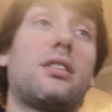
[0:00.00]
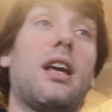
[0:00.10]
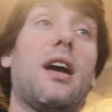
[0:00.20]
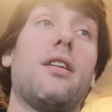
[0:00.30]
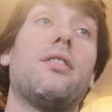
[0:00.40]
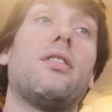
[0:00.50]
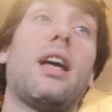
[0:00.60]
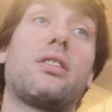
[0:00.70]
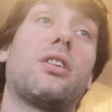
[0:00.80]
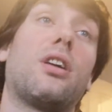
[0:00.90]
Then
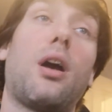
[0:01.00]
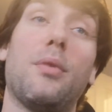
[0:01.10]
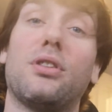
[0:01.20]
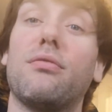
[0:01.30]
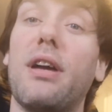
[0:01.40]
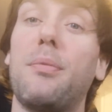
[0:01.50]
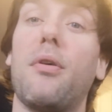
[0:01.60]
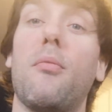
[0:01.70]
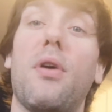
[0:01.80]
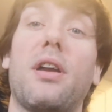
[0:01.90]
that's going to come into Reaper,
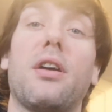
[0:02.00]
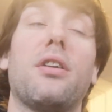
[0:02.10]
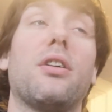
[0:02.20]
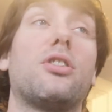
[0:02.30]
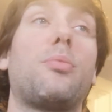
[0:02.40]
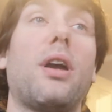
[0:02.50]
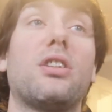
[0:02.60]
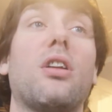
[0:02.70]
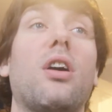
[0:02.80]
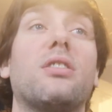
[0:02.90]
and we're going to
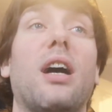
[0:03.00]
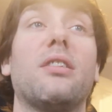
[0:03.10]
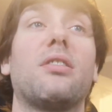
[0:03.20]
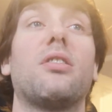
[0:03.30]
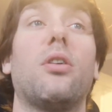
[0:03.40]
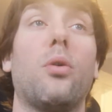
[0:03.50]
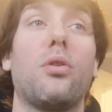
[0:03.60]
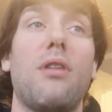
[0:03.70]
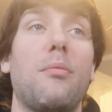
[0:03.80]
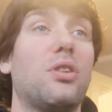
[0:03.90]
spatialize that into third
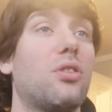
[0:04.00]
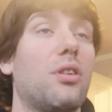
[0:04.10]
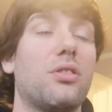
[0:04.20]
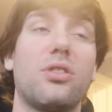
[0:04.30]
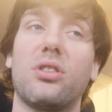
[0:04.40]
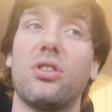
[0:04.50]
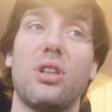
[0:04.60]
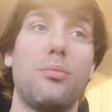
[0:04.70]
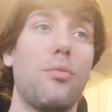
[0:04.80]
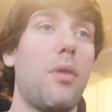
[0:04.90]
order ambisonics. Just a
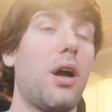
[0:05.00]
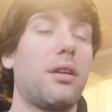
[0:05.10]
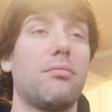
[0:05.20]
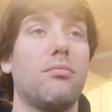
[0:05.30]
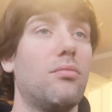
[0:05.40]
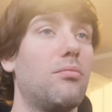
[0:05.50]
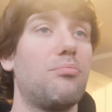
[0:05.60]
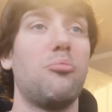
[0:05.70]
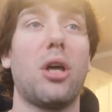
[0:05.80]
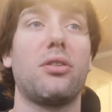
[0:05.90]
simple mic,
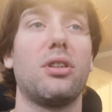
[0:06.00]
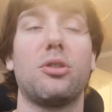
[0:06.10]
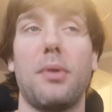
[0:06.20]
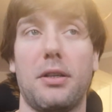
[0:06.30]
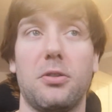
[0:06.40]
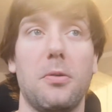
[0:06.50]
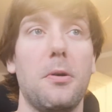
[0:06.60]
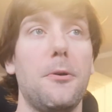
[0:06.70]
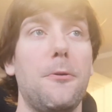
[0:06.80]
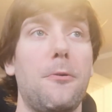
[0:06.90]
nothing special.
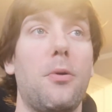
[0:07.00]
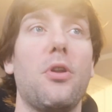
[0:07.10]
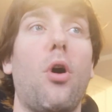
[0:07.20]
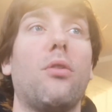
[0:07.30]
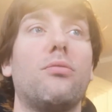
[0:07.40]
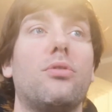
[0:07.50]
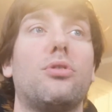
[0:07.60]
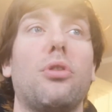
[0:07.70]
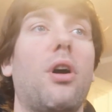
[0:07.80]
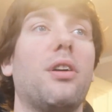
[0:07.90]
We're not
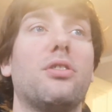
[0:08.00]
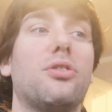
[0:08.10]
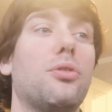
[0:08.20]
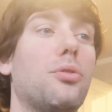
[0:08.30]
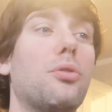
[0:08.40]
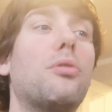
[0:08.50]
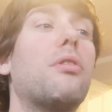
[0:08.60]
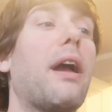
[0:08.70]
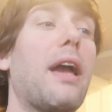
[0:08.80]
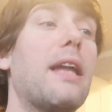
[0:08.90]
trying to
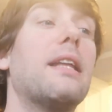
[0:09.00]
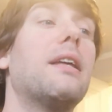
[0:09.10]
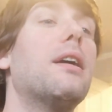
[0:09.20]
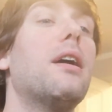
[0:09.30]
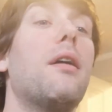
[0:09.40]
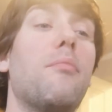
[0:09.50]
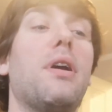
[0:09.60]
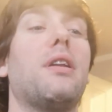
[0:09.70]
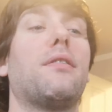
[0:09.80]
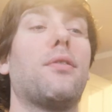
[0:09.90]
create any
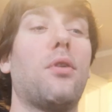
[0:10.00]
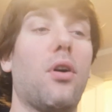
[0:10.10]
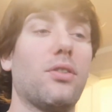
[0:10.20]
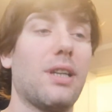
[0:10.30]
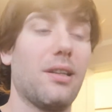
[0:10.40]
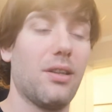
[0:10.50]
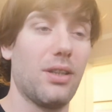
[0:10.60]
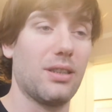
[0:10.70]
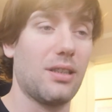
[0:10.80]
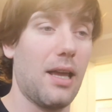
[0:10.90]
meaningful content at
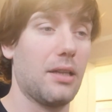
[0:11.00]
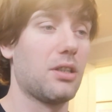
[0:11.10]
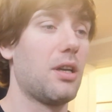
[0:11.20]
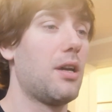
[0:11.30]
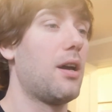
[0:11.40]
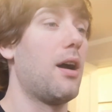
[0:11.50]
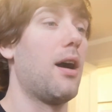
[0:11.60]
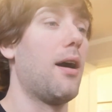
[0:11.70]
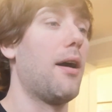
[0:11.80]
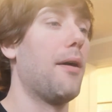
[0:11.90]
this stage.
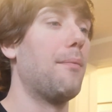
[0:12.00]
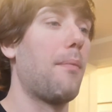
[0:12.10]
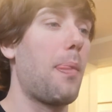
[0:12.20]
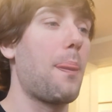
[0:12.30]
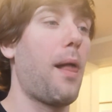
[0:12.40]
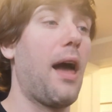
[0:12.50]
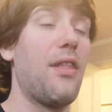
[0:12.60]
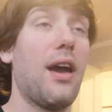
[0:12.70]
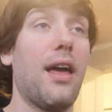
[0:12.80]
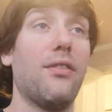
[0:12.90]
And
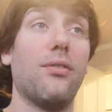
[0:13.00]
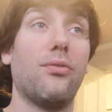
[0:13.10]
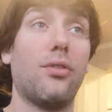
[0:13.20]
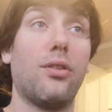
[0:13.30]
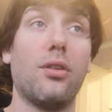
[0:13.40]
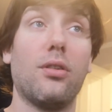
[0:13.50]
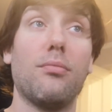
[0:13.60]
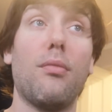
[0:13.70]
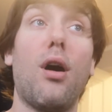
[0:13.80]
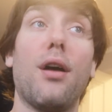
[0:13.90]
then
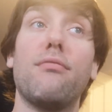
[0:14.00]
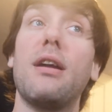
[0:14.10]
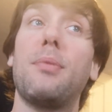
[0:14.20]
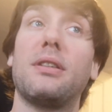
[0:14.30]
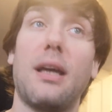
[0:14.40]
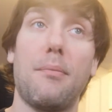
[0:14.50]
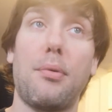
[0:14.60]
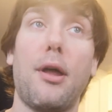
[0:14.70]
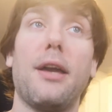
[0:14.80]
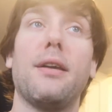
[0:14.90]
my Reaper
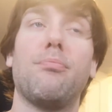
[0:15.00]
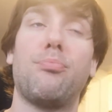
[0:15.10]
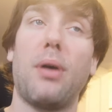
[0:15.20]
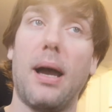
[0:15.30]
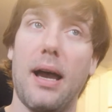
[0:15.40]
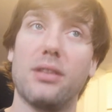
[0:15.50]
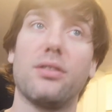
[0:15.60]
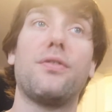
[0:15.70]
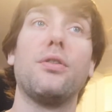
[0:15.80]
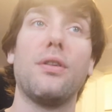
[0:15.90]
template has a
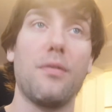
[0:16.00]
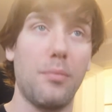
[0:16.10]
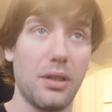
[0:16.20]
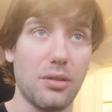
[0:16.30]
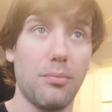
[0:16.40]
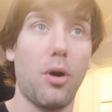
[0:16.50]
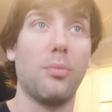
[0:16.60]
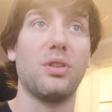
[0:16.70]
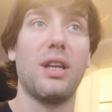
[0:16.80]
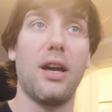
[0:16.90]
few different bits and
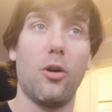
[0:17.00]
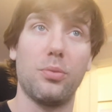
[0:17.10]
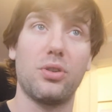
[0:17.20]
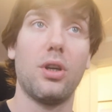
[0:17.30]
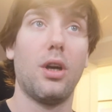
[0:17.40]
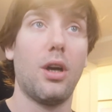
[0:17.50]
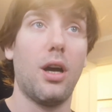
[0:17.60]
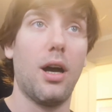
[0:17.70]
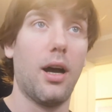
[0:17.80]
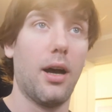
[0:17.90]
bobs, and it helps
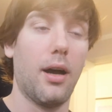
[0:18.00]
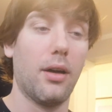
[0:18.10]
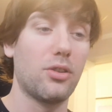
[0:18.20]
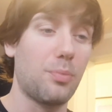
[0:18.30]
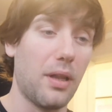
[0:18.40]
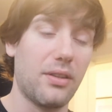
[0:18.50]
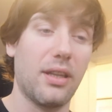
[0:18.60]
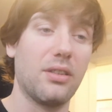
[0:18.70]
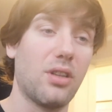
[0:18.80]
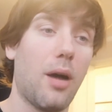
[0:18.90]
split
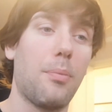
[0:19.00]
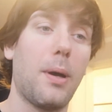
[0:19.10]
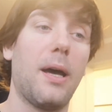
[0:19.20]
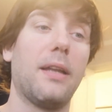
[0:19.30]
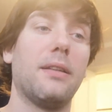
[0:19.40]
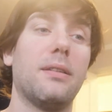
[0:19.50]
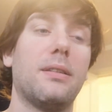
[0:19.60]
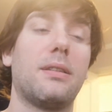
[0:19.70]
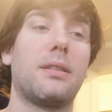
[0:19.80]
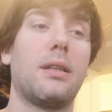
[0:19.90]
things up
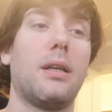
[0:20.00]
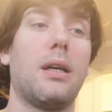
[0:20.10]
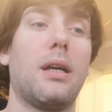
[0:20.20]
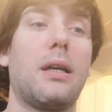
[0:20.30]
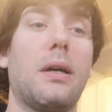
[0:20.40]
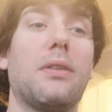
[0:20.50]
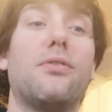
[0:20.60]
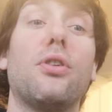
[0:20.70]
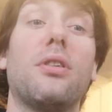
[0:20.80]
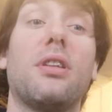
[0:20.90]
and kind of
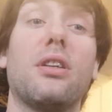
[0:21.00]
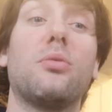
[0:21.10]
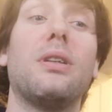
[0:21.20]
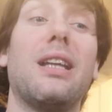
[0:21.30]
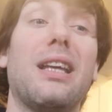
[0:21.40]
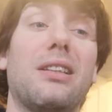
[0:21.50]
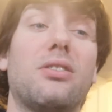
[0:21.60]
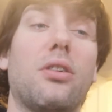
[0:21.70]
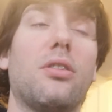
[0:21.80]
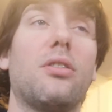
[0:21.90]
do things we need
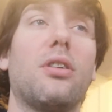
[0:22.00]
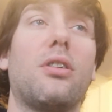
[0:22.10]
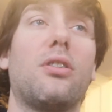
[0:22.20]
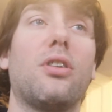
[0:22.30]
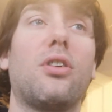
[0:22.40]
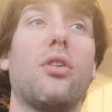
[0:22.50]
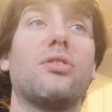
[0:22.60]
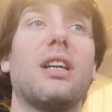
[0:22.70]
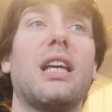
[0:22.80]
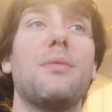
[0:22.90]
so that the
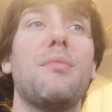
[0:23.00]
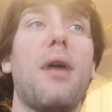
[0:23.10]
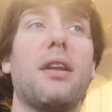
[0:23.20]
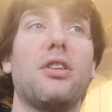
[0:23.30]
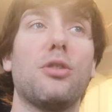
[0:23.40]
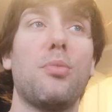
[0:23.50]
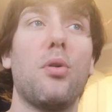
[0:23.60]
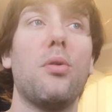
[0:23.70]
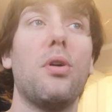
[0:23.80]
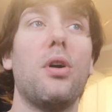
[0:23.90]
content can be
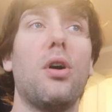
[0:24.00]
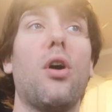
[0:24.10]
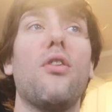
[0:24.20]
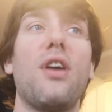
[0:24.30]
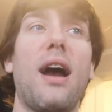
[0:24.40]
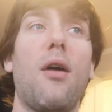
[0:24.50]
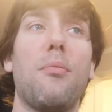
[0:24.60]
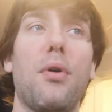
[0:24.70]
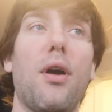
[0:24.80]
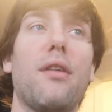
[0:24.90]
manageable on the
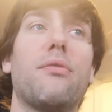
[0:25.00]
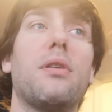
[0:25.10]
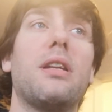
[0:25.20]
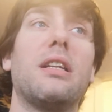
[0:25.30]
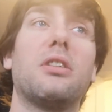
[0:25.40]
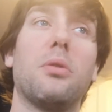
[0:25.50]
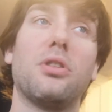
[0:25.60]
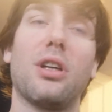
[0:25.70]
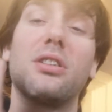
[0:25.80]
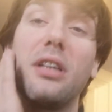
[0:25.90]
output if we need to
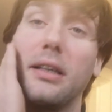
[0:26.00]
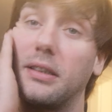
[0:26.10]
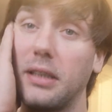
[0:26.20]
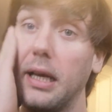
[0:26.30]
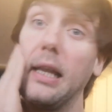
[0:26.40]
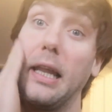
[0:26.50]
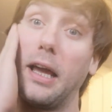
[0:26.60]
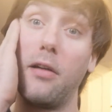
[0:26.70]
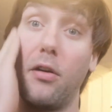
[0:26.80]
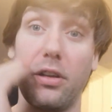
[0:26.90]
adjust things
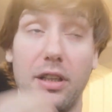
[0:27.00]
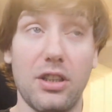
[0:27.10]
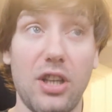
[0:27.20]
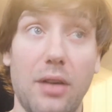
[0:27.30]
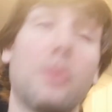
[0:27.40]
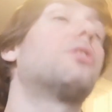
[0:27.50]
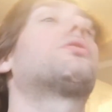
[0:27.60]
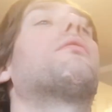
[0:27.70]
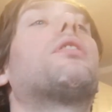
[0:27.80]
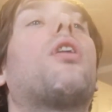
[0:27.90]
later on in the chain, which is
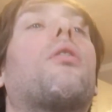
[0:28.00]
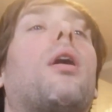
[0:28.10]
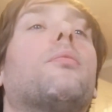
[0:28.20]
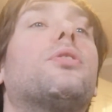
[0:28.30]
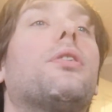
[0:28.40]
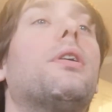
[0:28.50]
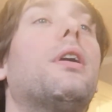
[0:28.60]
something I'll come to.